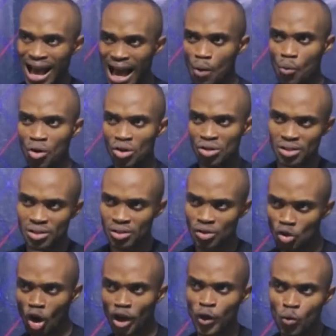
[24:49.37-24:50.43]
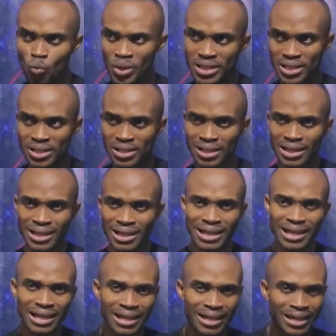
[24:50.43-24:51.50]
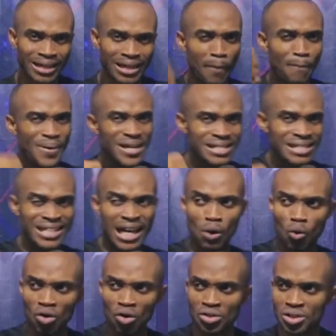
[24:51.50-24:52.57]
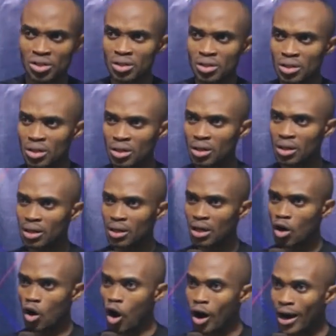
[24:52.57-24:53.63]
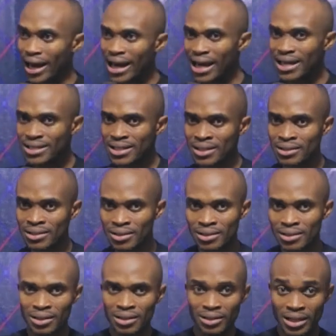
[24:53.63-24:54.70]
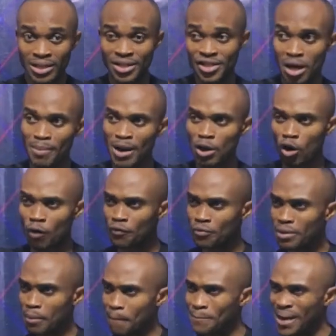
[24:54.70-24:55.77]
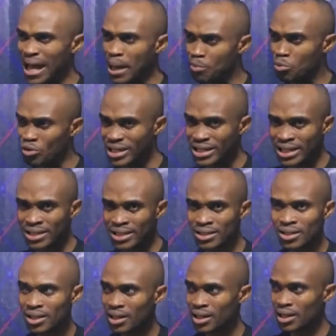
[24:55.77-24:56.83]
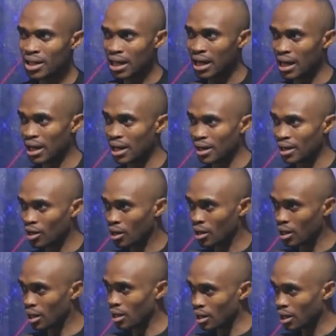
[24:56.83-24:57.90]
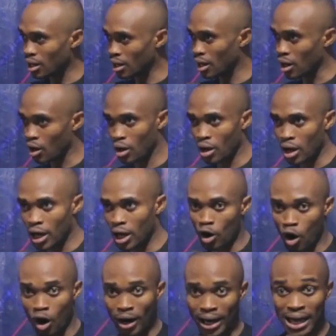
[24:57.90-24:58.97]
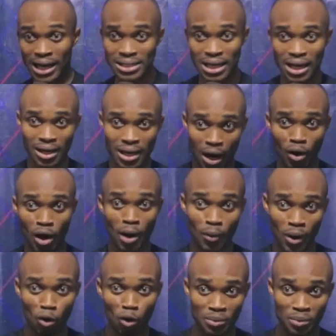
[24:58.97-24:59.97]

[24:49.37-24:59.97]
I was talking with the person that was organizing the chairman of Bible reading uh, uh, organizer, our, our,